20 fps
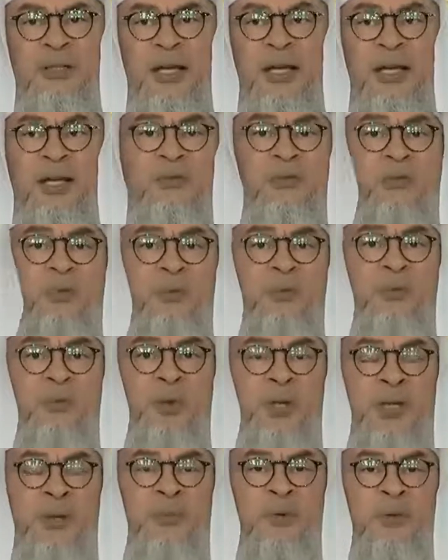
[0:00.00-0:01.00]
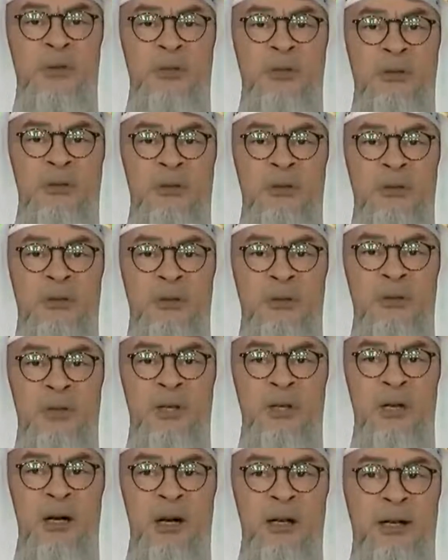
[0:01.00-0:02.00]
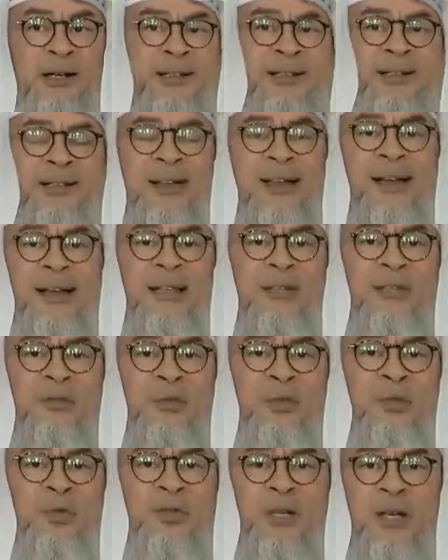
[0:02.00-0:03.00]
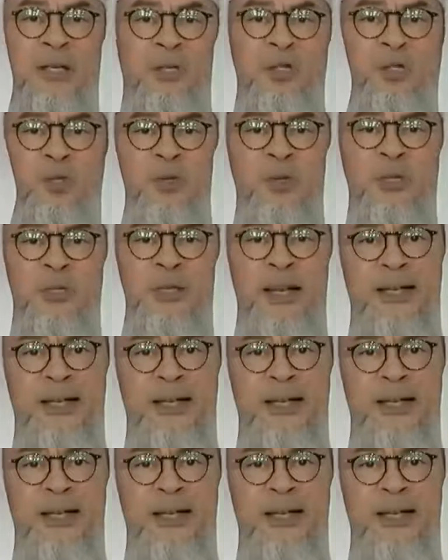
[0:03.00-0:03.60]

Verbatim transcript: And if people are inclined to not do it,